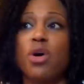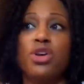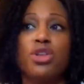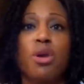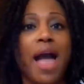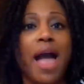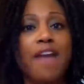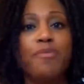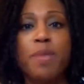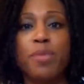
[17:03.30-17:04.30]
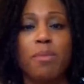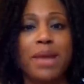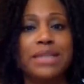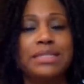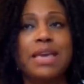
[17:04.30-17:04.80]
So, I have people
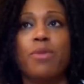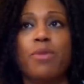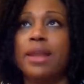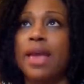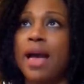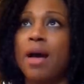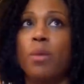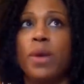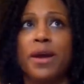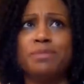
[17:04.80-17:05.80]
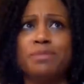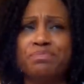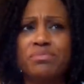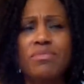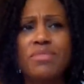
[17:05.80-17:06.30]
on my team right now where
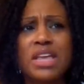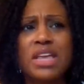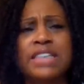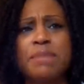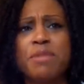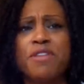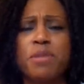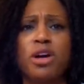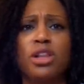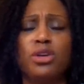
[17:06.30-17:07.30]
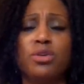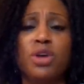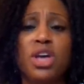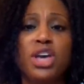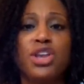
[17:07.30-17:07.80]
some of them are a
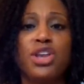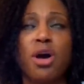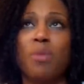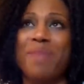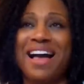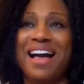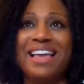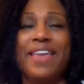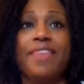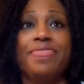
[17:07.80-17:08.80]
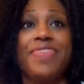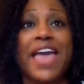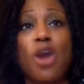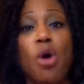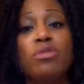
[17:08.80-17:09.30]
little,
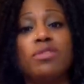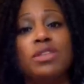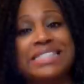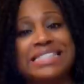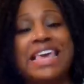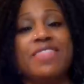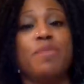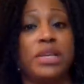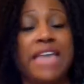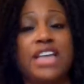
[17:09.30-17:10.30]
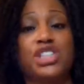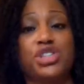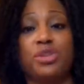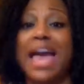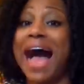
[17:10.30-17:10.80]
they don't see the
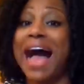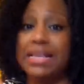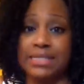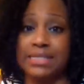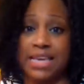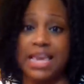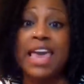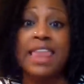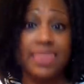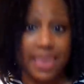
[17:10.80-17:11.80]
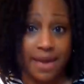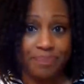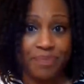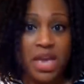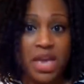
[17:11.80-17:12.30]
potential that I see in
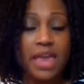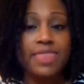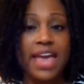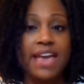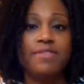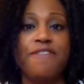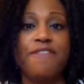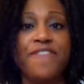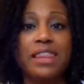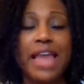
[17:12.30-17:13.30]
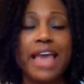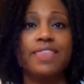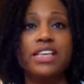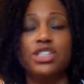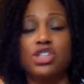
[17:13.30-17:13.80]
them. They feel
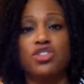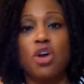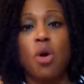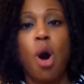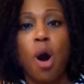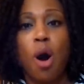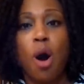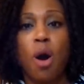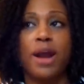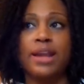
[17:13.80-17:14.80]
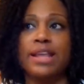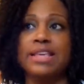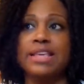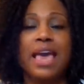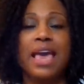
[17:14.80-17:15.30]
like this is so hard,
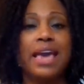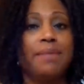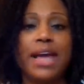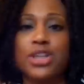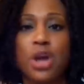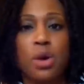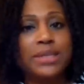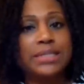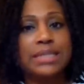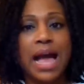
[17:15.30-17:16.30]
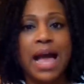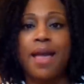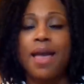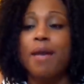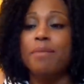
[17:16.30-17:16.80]
and I'm like, no, it's not.